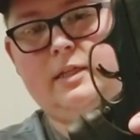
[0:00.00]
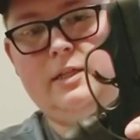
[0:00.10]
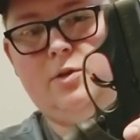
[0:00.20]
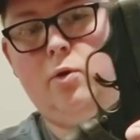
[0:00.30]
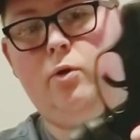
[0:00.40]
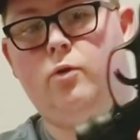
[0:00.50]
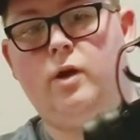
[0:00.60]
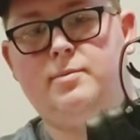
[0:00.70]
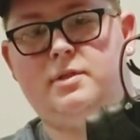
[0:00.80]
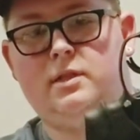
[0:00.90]
like this hood
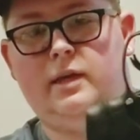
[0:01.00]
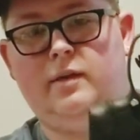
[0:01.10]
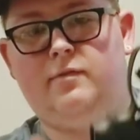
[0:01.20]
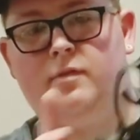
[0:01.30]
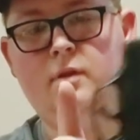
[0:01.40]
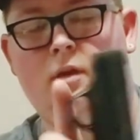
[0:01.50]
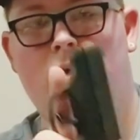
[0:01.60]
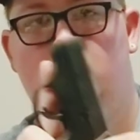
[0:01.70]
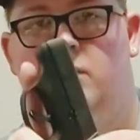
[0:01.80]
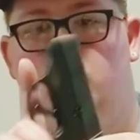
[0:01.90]
grip sleeve,
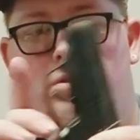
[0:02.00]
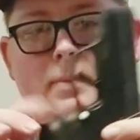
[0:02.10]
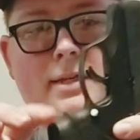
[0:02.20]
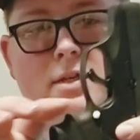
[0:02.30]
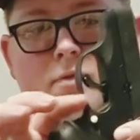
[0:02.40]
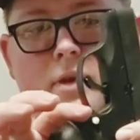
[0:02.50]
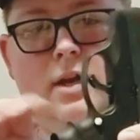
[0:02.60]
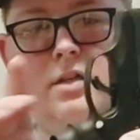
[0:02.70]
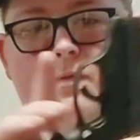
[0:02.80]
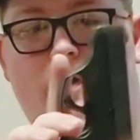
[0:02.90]
which makes this really
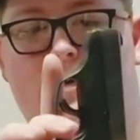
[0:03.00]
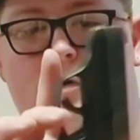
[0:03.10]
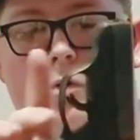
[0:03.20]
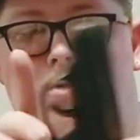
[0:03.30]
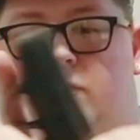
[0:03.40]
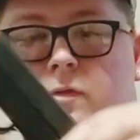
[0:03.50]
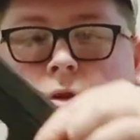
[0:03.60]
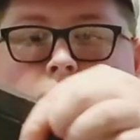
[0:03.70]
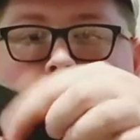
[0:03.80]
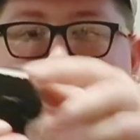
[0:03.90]
nice finger groove
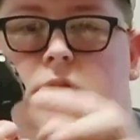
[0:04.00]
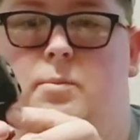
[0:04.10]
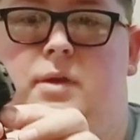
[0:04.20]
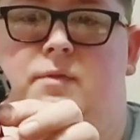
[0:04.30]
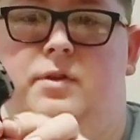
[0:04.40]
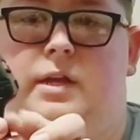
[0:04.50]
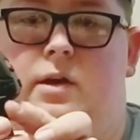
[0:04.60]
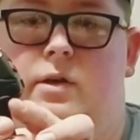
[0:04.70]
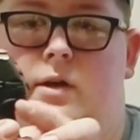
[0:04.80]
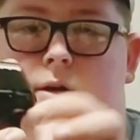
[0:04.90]
with the beaver
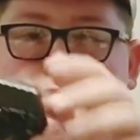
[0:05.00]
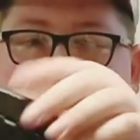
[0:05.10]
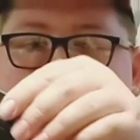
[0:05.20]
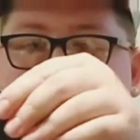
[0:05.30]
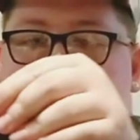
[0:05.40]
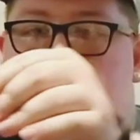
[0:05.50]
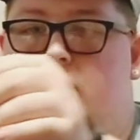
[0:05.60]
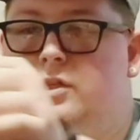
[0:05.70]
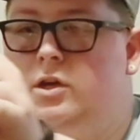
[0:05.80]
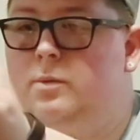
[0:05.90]
tail here.
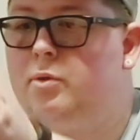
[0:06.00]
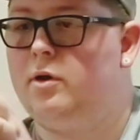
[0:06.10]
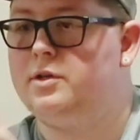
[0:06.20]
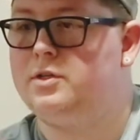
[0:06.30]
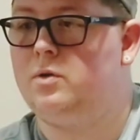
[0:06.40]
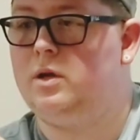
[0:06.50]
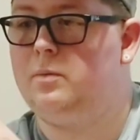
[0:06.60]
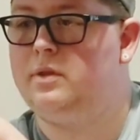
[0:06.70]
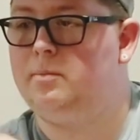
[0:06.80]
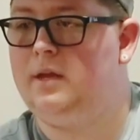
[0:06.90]
Gets a good purchase on it
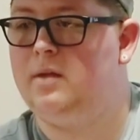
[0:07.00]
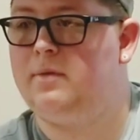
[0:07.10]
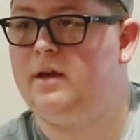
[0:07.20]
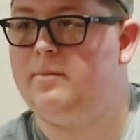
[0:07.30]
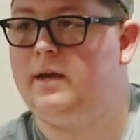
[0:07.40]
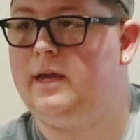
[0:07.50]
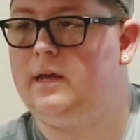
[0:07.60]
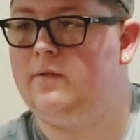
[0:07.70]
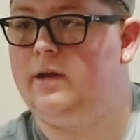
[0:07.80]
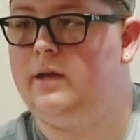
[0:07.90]
with the meat of my
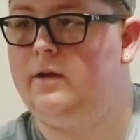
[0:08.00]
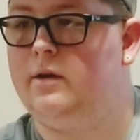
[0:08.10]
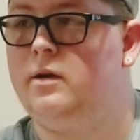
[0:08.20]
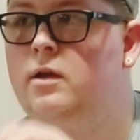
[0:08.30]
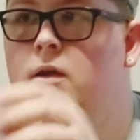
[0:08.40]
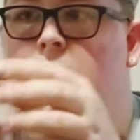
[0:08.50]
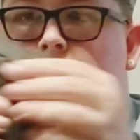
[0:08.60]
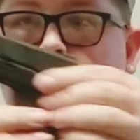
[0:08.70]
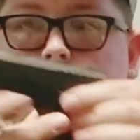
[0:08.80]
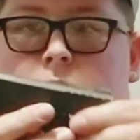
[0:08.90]
hand right here.
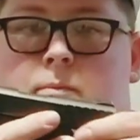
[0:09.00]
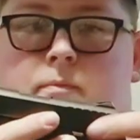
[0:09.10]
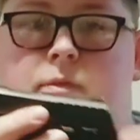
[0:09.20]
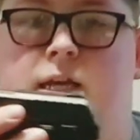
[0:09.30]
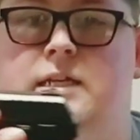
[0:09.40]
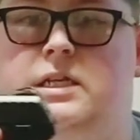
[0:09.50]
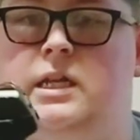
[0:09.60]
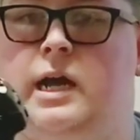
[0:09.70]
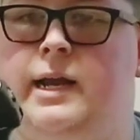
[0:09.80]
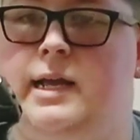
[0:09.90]
The
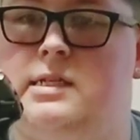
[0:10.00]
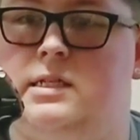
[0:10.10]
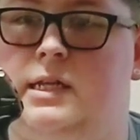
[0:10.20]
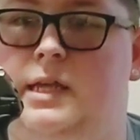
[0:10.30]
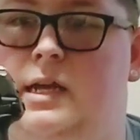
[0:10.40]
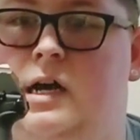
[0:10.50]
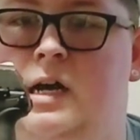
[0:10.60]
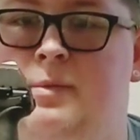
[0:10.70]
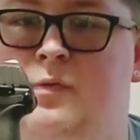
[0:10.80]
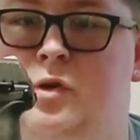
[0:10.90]
EC9S is like the
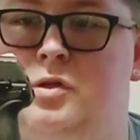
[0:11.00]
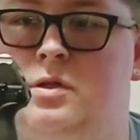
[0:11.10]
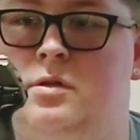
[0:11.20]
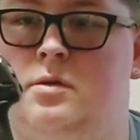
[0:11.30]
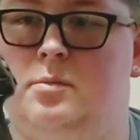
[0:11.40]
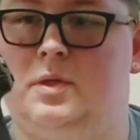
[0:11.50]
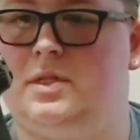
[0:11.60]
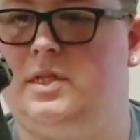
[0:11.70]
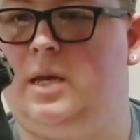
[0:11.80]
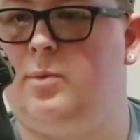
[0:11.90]
economy version, but it's
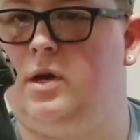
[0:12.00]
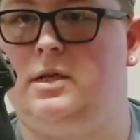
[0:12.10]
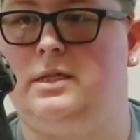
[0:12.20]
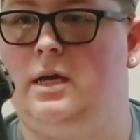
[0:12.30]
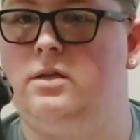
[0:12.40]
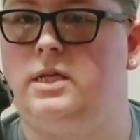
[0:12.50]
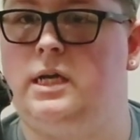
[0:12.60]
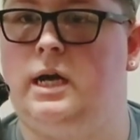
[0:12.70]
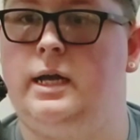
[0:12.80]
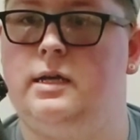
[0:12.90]
the same gun as the
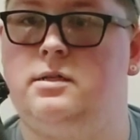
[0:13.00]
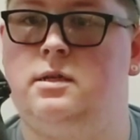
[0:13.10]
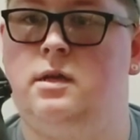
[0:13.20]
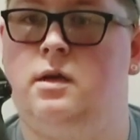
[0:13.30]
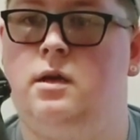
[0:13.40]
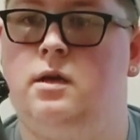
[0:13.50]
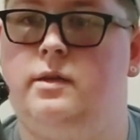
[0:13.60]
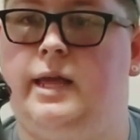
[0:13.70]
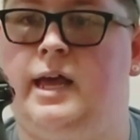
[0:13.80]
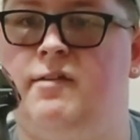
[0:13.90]
LC9S.
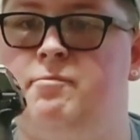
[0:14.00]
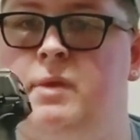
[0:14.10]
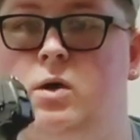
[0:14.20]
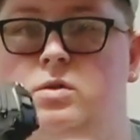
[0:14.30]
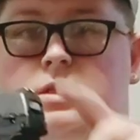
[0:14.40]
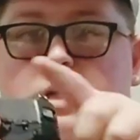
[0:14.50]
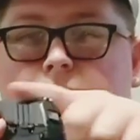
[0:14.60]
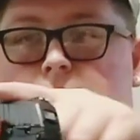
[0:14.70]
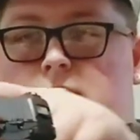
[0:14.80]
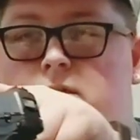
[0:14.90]
They have milled
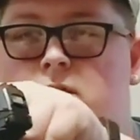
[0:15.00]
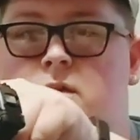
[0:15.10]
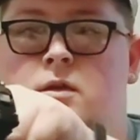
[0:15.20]
sights